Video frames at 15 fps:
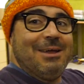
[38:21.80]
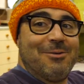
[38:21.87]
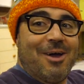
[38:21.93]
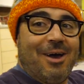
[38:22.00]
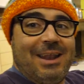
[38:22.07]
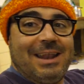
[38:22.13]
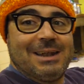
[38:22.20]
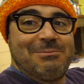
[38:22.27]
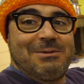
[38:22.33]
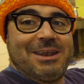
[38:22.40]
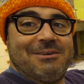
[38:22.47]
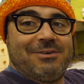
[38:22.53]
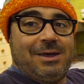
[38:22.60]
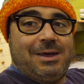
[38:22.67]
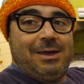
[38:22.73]
here we've got a little bit
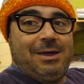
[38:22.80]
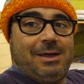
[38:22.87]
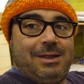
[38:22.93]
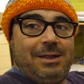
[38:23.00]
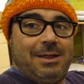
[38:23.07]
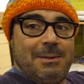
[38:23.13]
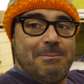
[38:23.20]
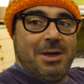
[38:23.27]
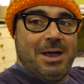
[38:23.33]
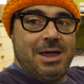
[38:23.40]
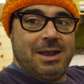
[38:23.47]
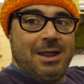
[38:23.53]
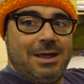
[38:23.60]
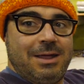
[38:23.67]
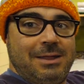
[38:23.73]
of a
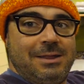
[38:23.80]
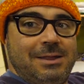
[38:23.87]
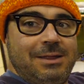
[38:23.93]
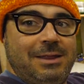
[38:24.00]
burner